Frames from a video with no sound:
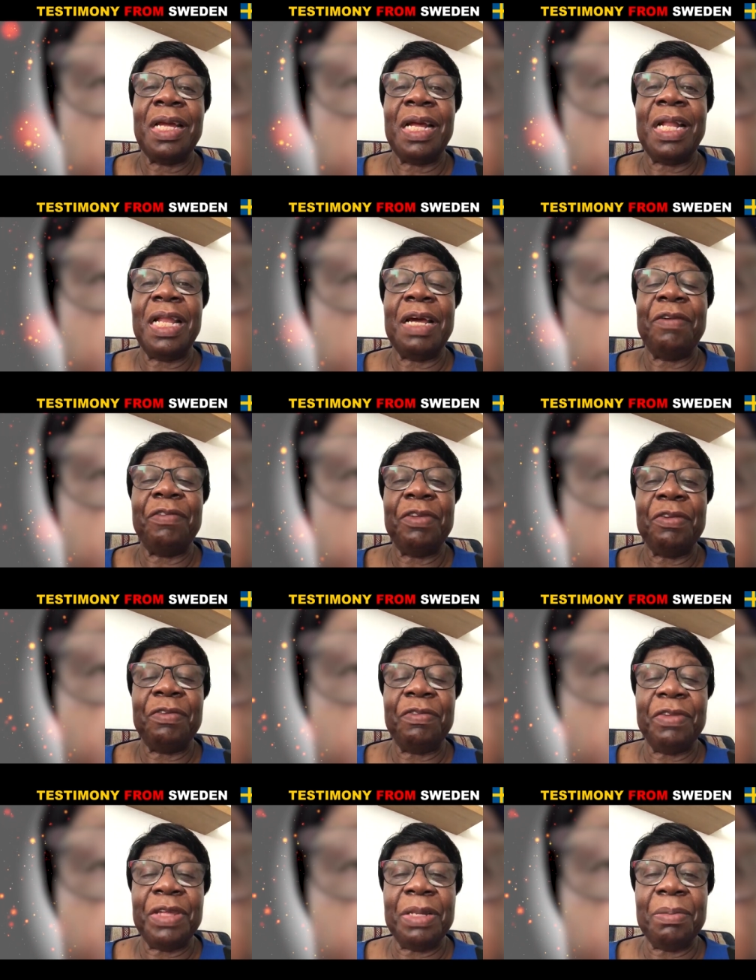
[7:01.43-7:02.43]
I love you
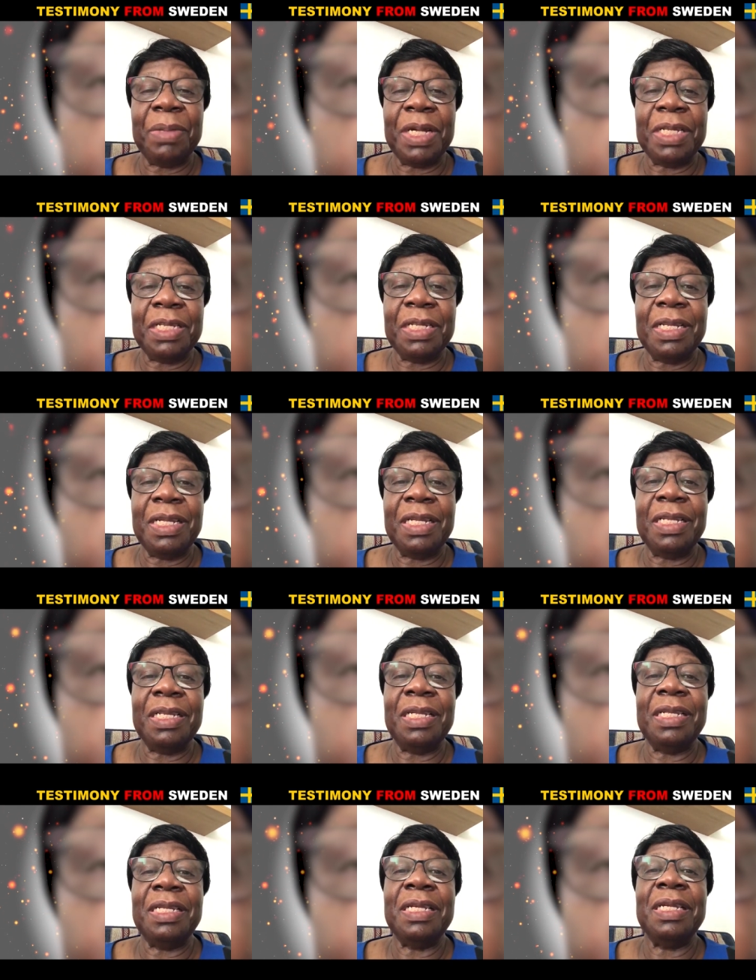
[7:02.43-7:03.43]
very much,
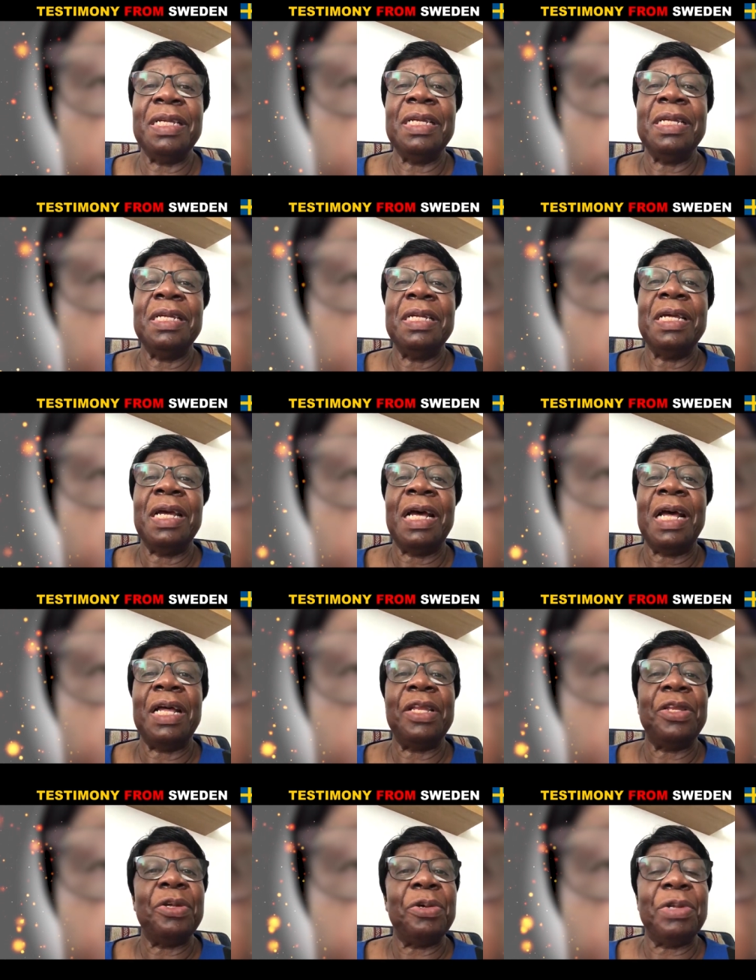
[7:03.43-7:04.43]
Daddy.
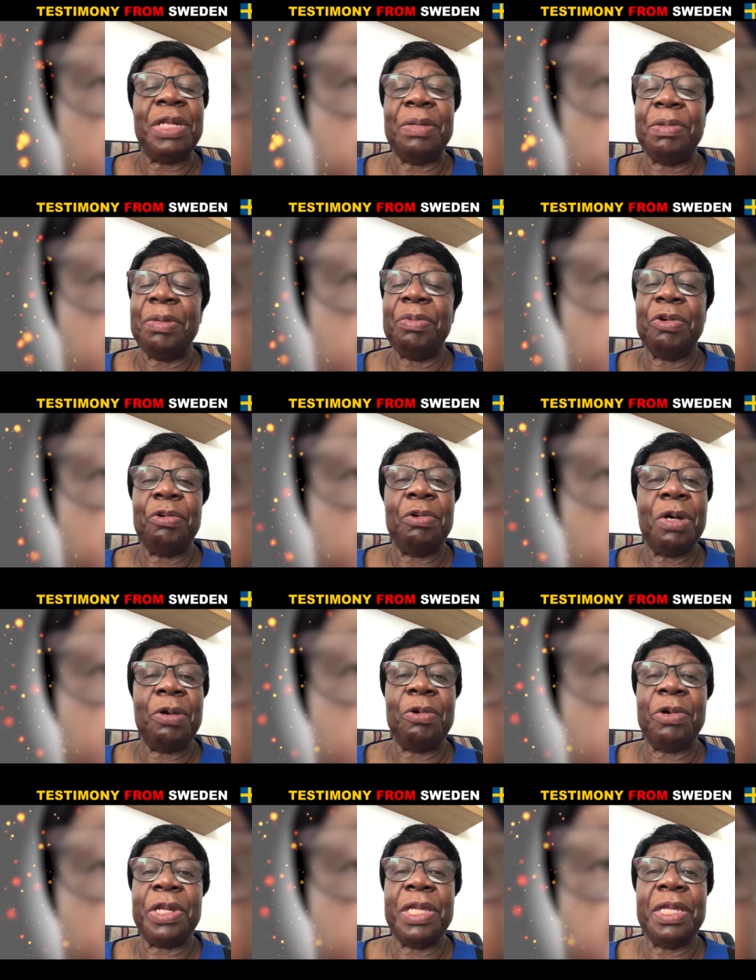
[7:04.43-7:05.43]
And all the people who are
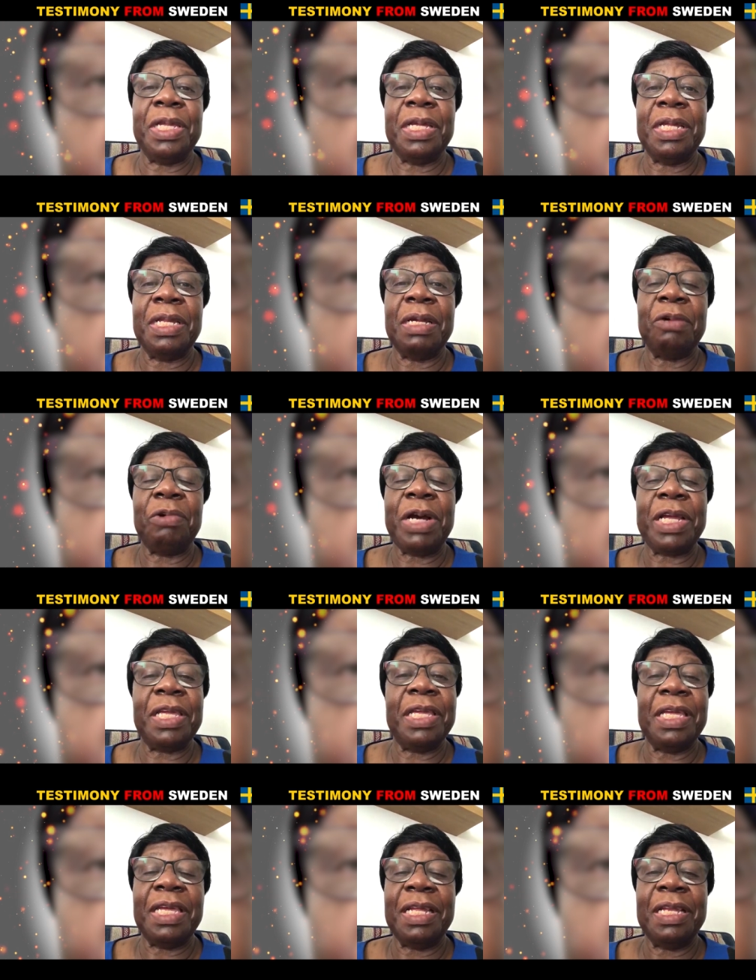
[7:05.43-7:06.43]

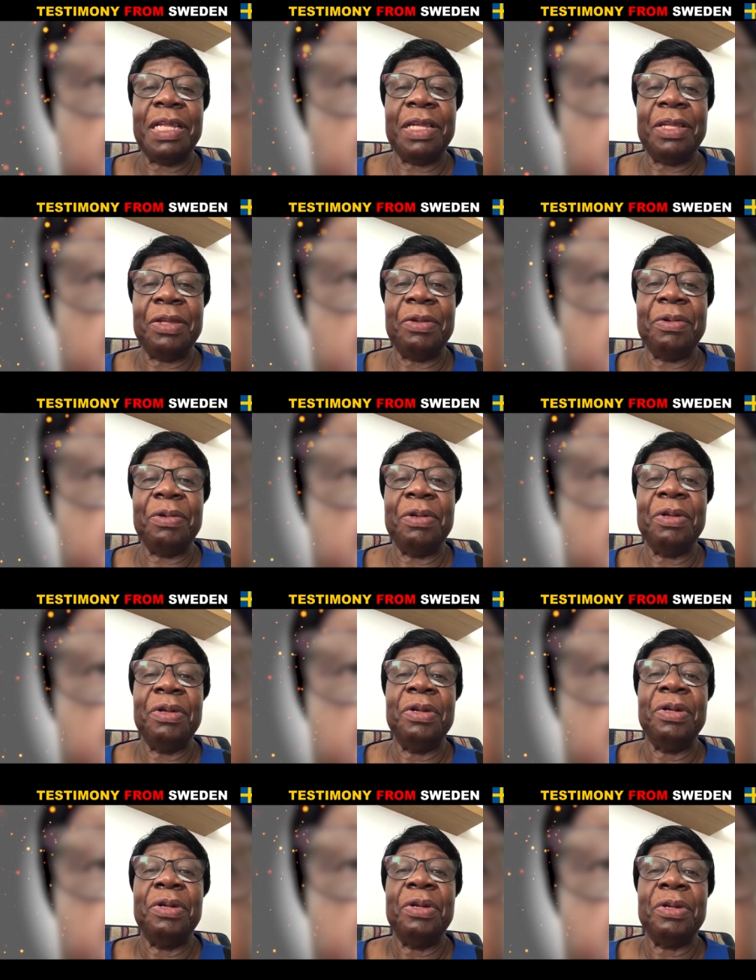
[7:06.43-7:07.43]
working under you,
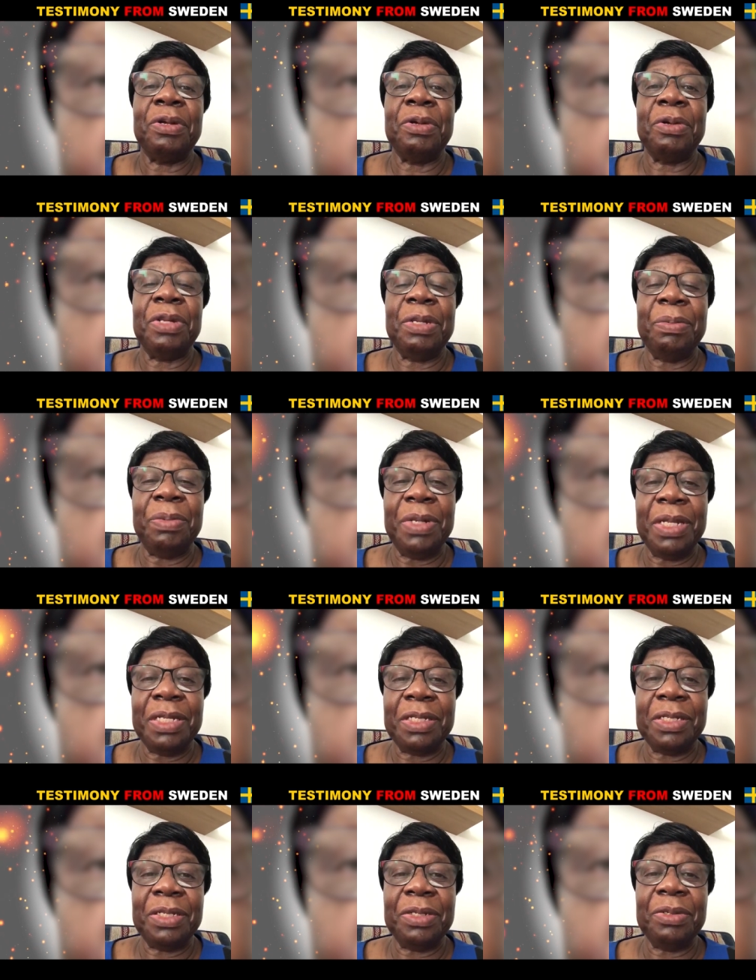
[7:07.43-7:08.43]
God
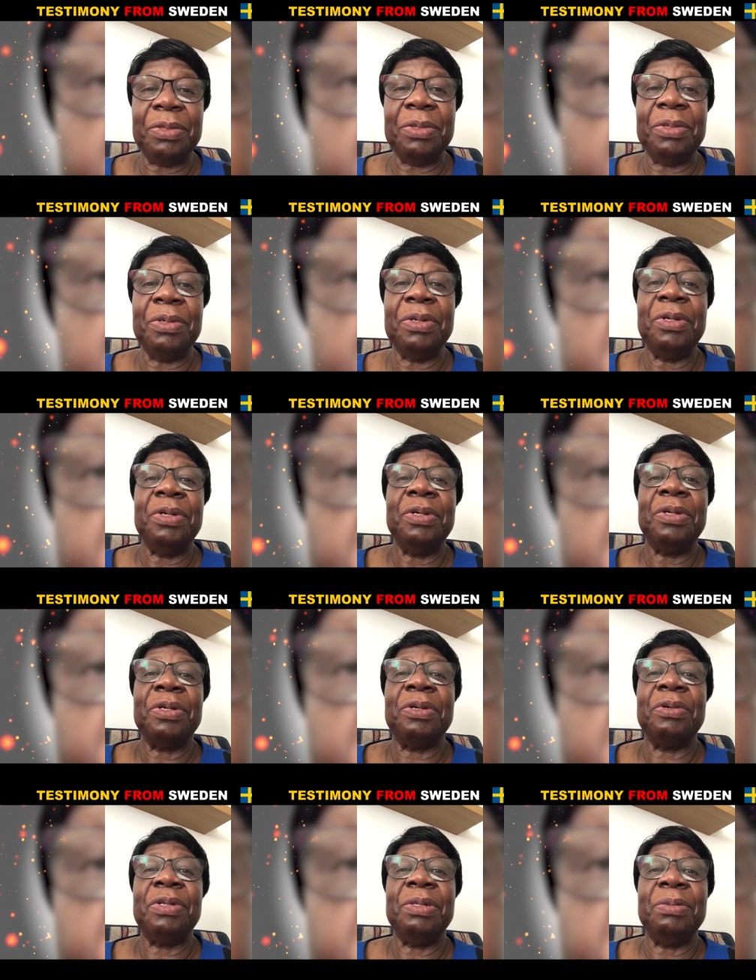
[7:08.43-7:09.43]
bless you.
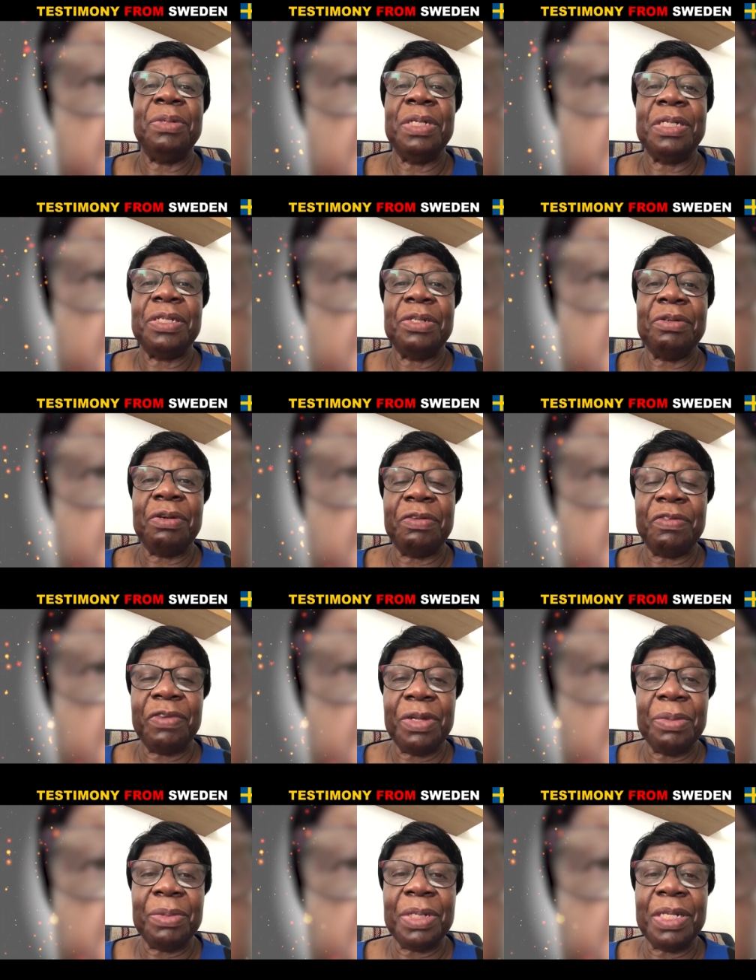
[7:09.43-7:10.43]
God bless your
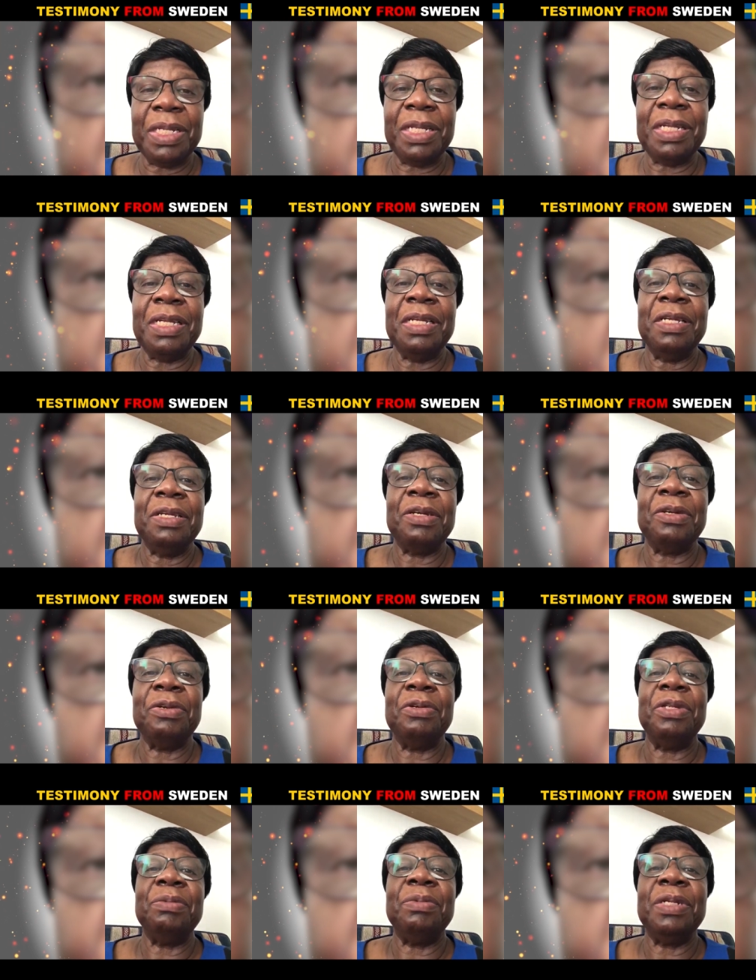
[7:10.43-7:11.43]
family.
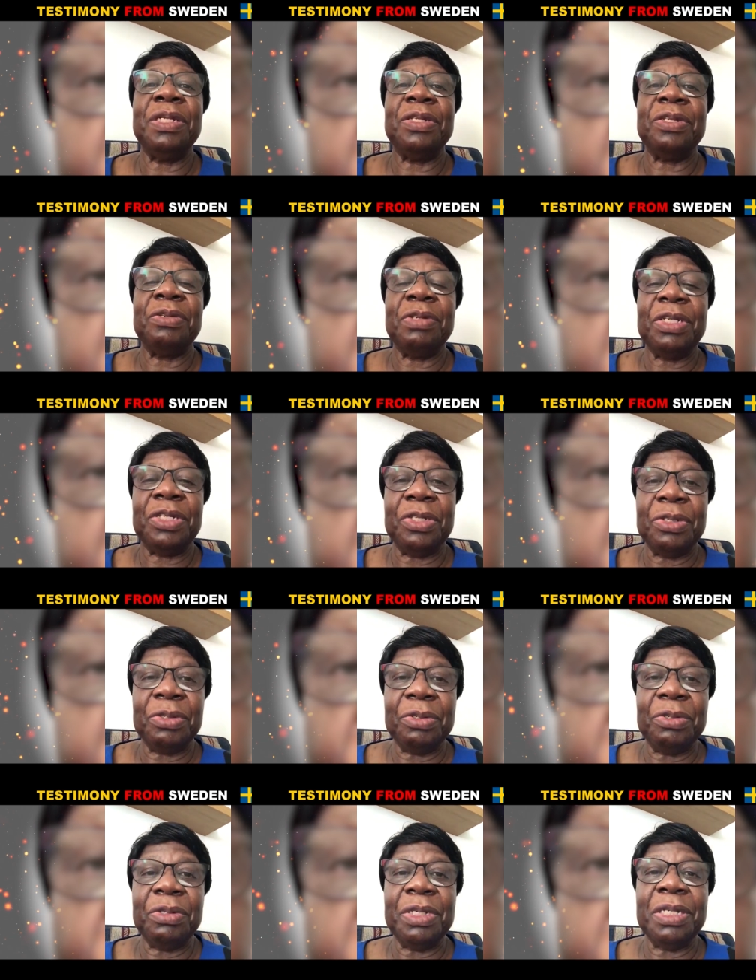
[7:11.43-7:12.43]
God bless your
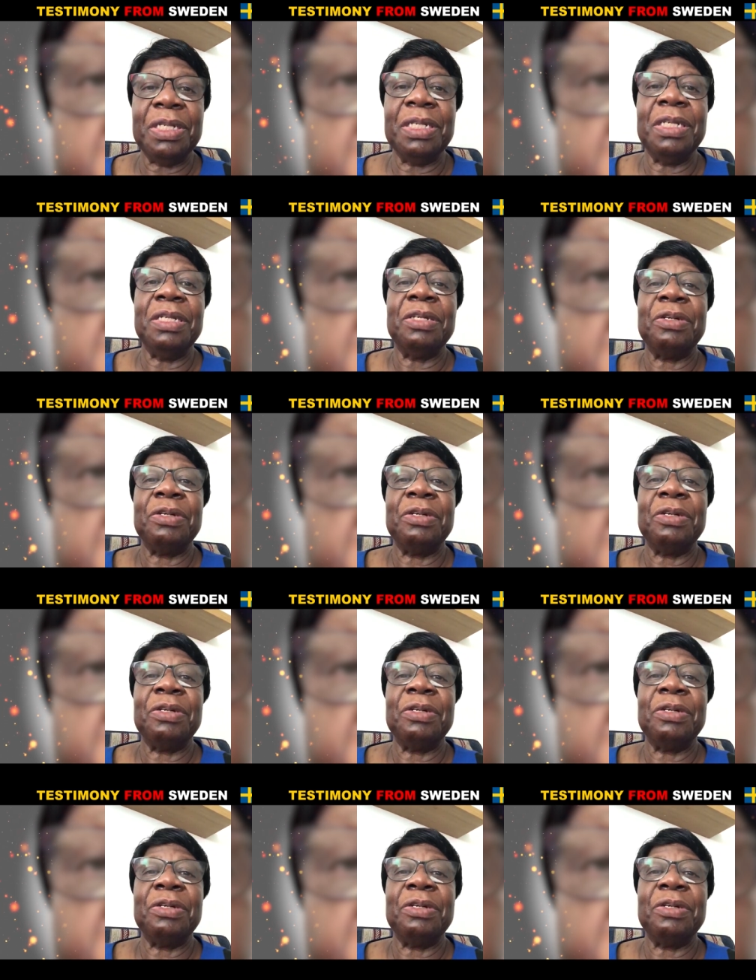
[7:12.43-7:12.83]
children.